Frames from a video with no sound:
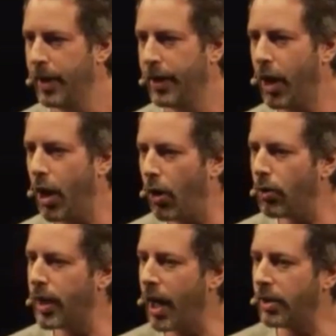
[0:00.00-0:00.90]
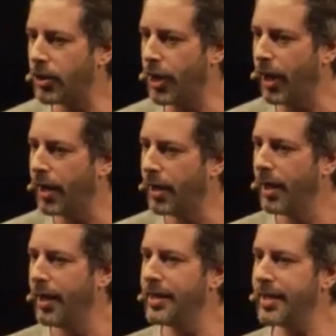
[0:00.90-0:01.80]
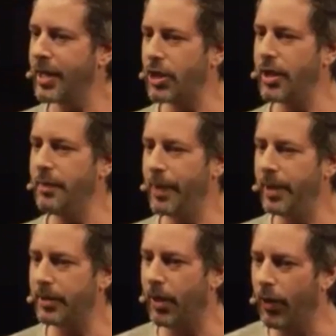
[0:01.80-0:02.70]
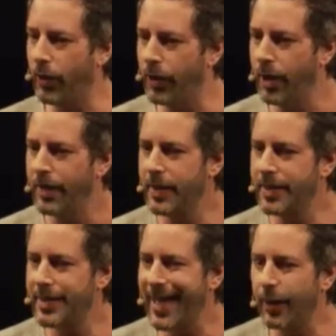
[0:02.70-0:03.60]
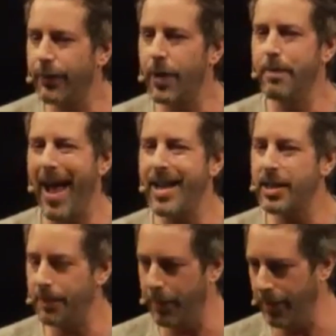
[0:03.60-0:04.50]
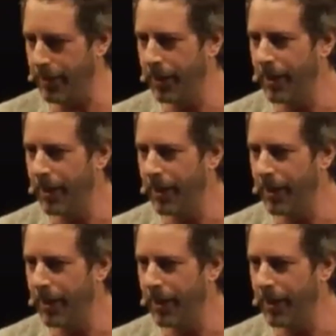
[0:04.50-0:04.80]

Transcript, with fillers: And our whole culture is actually built on this self abandonment